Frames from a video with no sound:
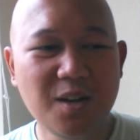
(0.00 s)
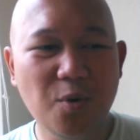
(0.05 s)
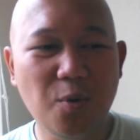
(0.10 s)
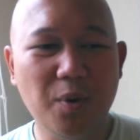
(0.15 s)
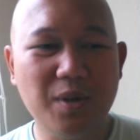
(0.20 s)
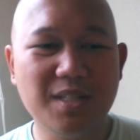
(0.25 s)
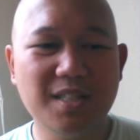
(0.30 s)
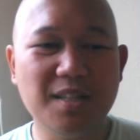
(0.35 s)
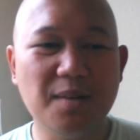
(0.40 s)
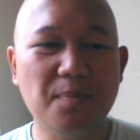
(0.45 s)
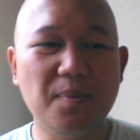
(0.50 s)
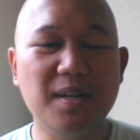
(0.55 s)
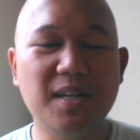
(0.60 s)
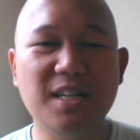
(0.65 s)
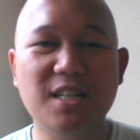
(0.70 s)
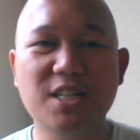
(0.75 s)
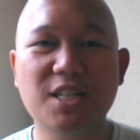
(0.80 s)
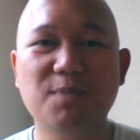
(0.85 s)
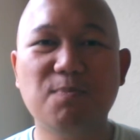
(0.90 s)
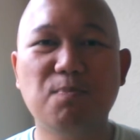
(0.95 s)
when
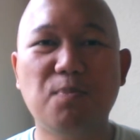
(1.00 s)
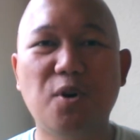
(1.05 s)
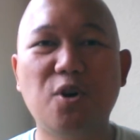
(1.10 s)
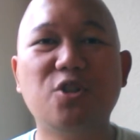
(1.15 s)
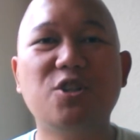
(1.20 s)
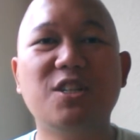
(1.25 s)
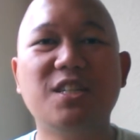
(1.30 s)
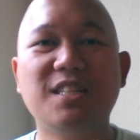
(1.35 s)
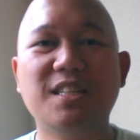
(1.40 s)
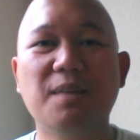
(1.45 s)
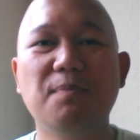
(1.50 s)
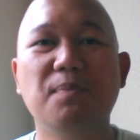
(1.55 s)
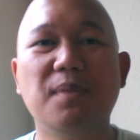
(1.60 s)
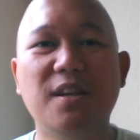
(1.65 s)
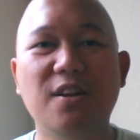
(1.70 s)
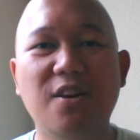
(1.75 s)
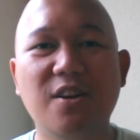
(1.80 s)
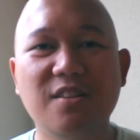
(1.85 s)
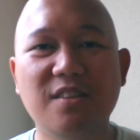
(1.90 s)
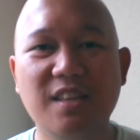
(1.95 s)
somebody just purchased
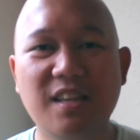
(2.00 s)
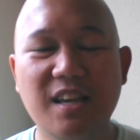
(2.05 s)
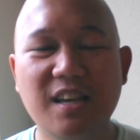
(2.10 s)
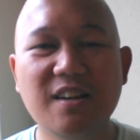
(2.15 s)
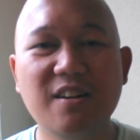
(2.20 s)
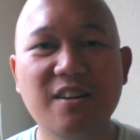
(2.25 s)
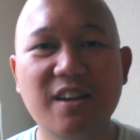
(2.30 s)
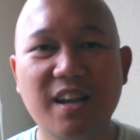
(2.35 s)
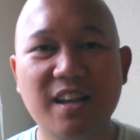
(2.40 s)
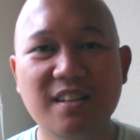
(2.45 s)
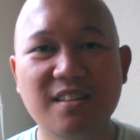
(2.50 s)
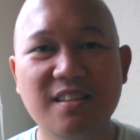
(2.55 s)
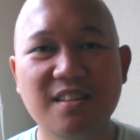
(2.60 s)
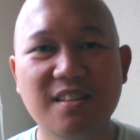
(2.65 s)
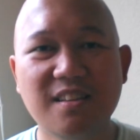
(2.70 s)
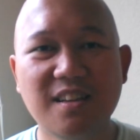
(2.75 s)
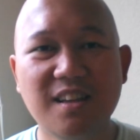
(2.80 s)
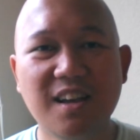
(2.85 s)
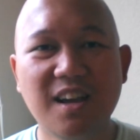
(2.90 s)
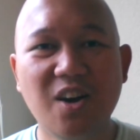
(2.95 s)
something on the internet,
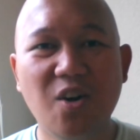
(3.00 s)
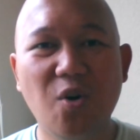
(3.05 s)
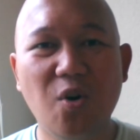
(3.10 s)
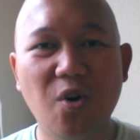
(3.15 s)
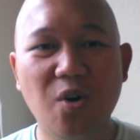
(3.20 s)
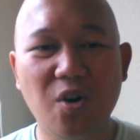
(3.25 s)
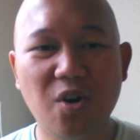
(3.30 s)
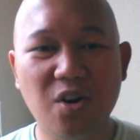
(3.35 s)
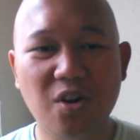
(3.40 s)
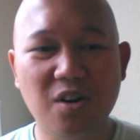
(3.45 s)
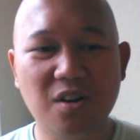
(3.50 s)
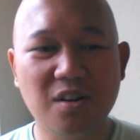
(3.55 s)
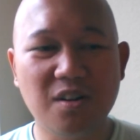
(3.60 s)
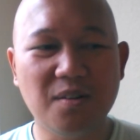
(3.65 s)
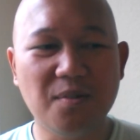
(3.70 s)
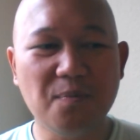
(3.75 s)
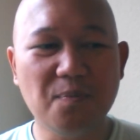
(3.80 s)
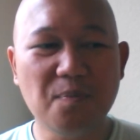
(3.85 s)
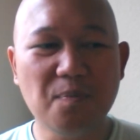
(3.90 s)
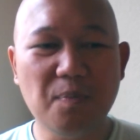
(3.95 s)

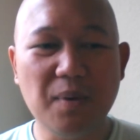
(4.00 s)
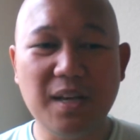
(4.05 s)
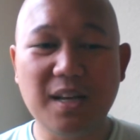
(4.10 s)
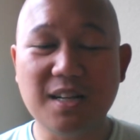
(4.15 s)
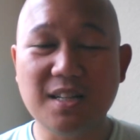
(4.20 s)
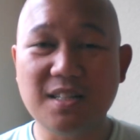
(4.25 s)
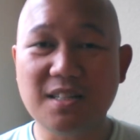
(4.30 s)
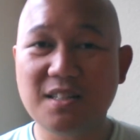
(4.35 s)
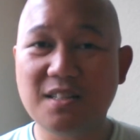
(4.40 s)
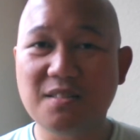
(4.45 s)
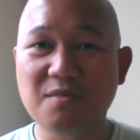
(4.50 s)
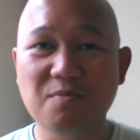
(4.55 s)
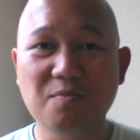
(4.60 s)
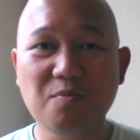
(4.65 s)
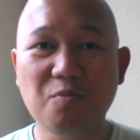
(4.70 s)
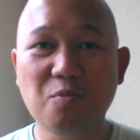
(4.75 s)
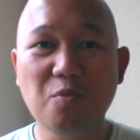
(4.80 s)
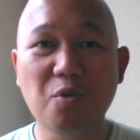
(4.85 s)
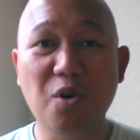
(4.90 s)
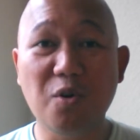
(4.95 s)
or because
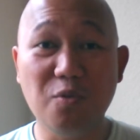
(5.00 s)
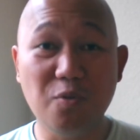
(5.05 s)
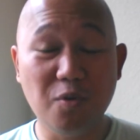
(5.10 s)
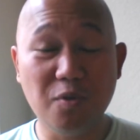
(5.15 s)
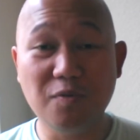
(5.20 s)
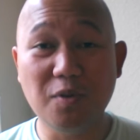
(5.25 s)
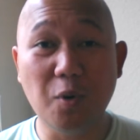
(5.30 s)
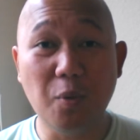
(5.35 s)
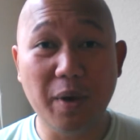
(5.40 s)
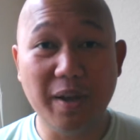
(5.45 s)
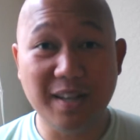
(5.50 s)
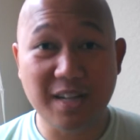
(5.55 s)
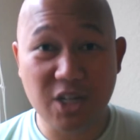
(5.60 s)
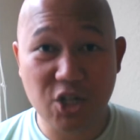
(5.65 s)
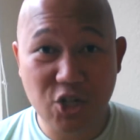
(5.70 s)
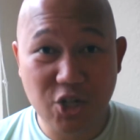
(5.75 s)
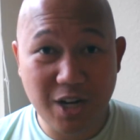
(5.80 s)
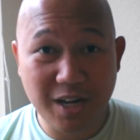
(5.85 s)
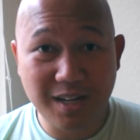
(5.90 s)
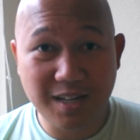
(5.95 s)
of the way they're
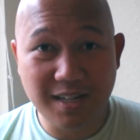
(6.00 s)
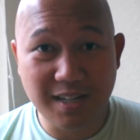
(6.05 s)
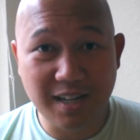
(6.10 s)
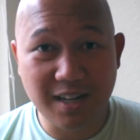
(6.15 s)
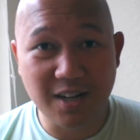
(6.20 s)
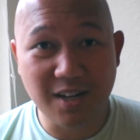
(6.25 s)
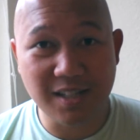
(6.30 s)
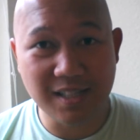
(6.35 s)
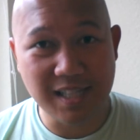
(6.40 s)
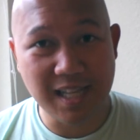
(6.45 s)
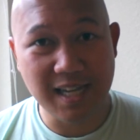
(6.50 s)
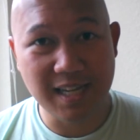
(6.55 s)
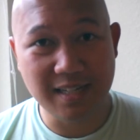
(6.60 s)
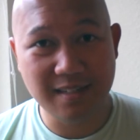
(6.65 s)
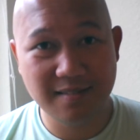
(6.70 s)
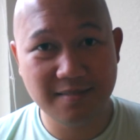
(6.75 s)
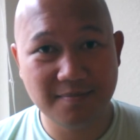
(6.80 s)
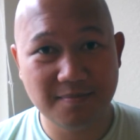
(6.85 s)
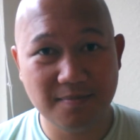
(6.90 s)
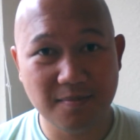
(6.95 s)
sharing it
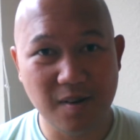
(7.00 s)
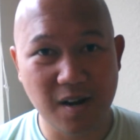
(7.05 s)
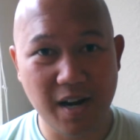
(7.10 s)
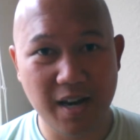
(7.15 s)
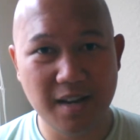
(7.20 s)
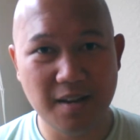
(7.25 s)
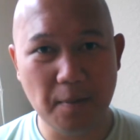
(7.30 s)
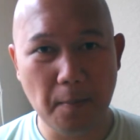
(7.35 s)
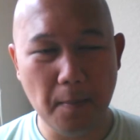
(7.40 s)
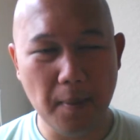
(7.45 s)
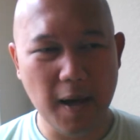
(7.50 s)
online, right?